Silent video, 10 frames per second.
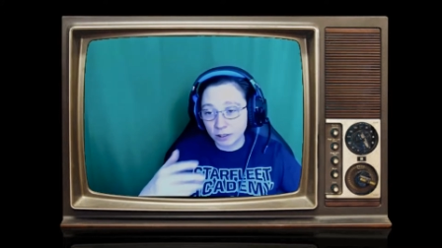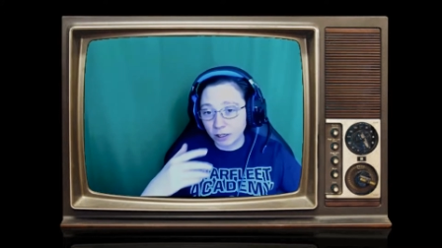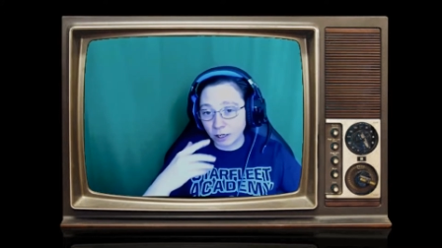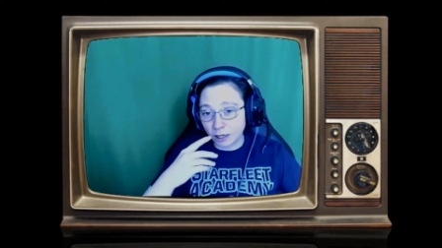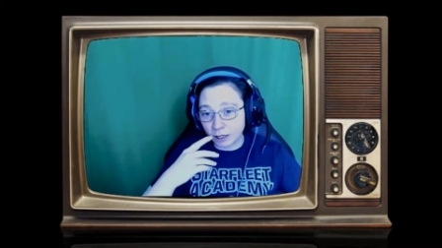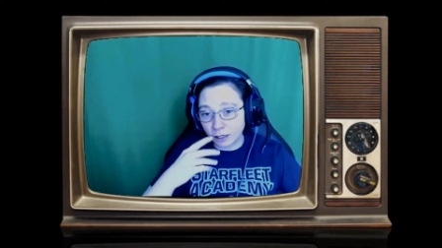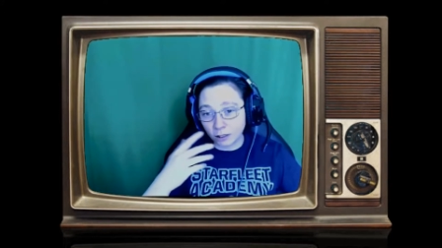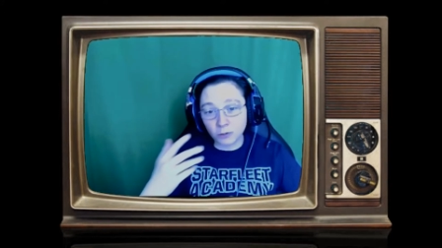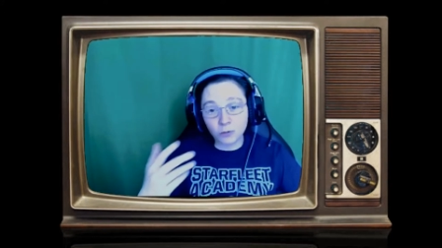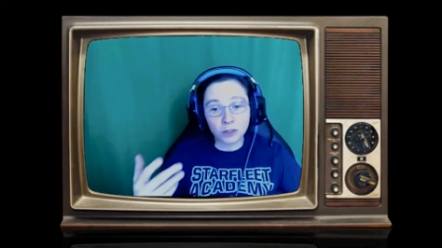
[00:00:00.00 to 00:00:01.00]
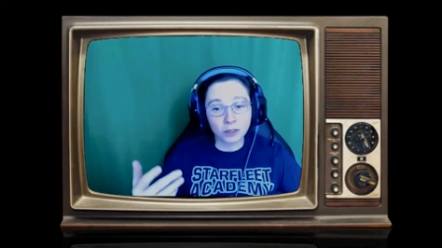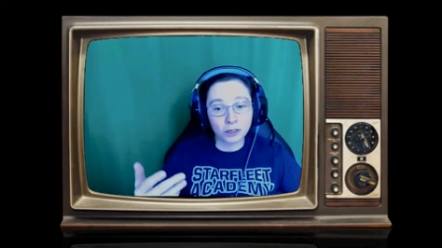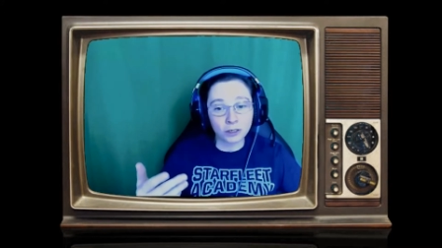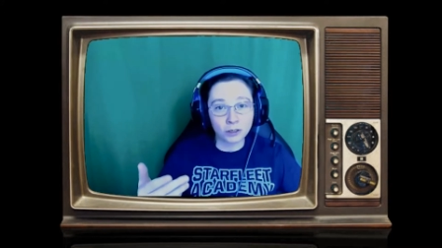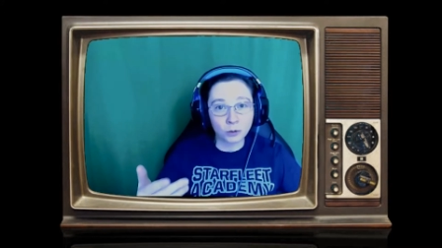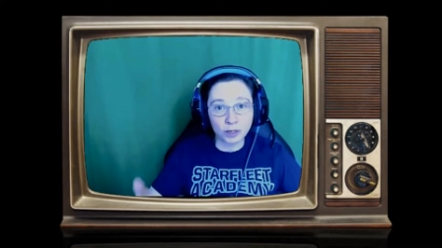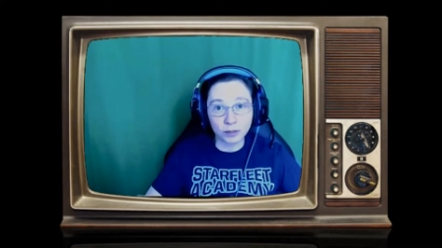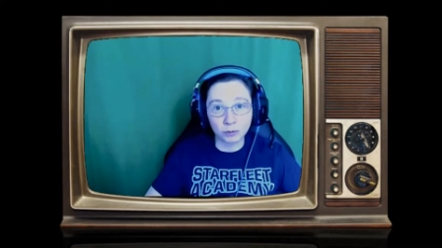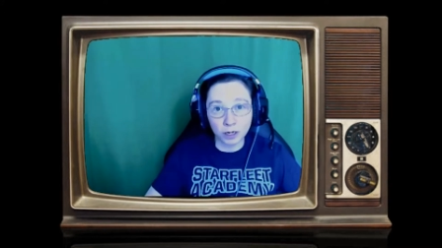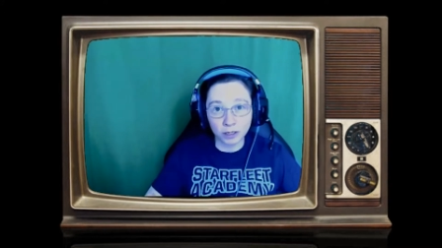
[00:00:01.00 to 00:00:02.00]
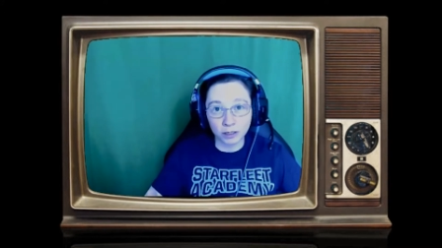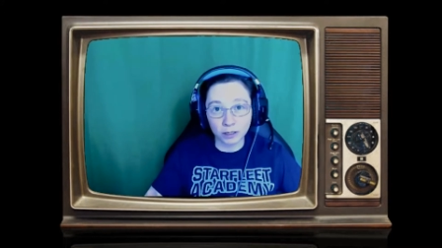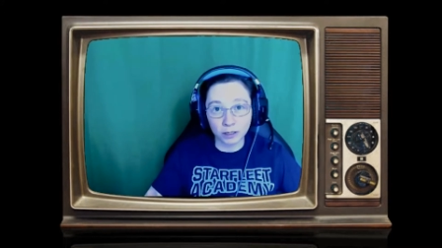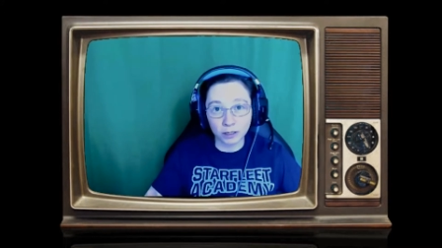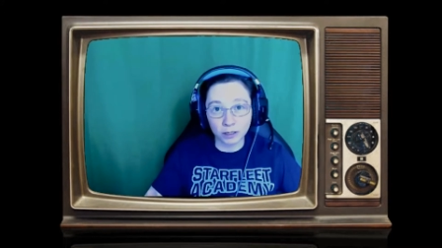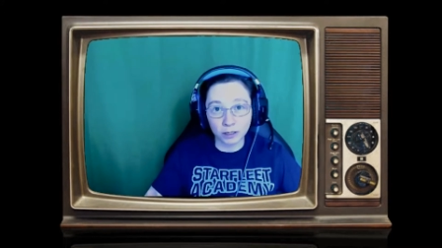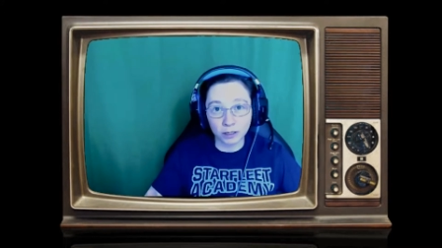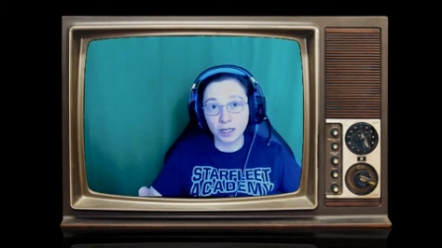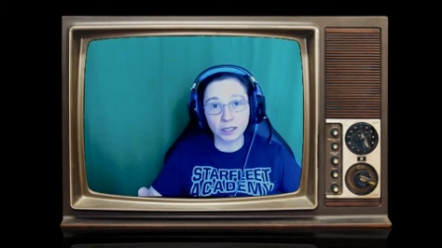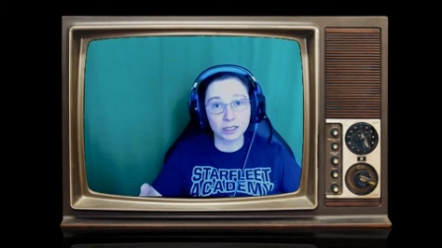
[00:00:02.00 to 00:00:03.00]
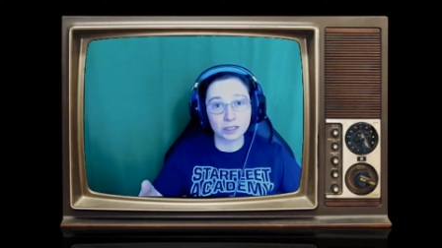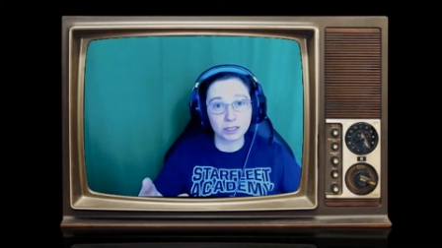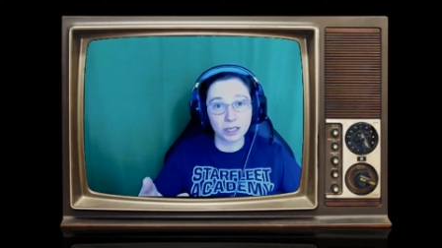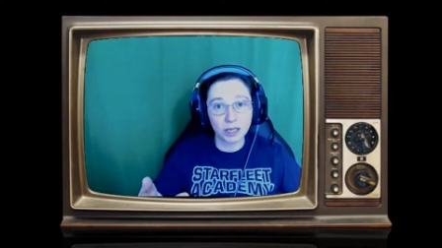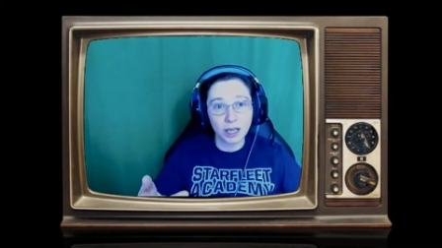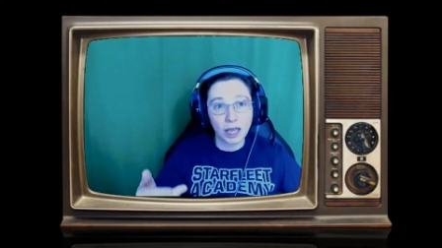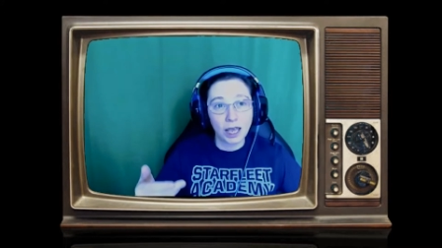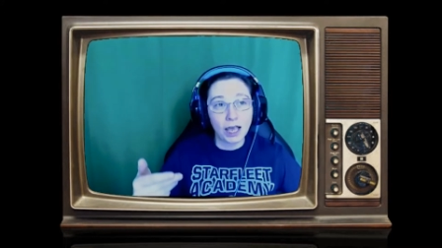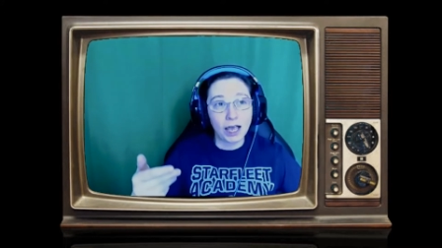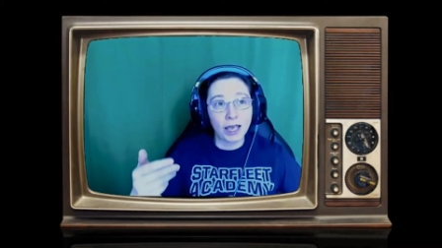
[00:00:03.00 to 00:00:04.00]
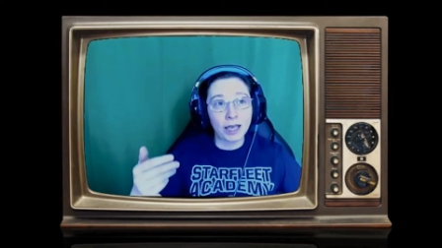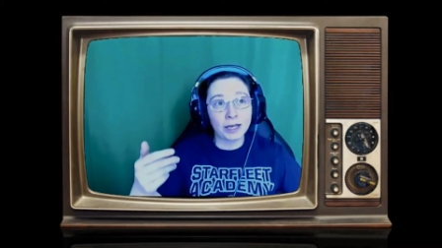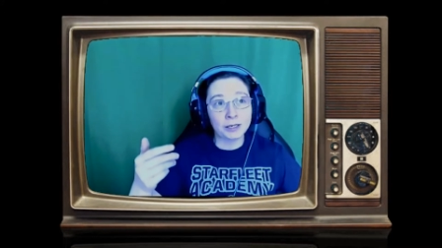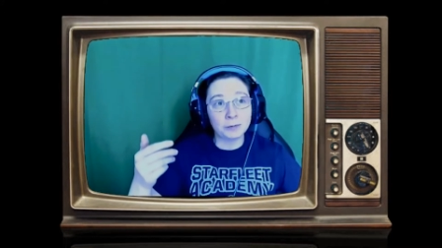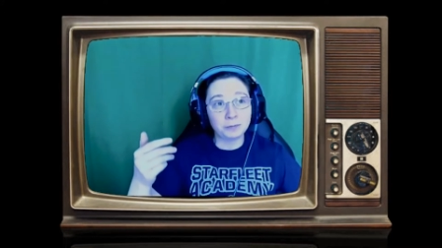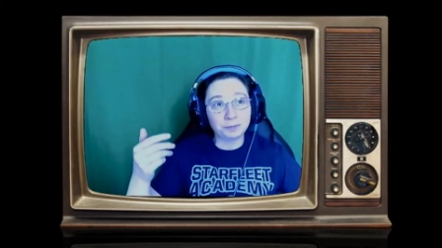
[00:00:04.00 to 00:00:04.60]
along with her twin brother, Nicholas. And,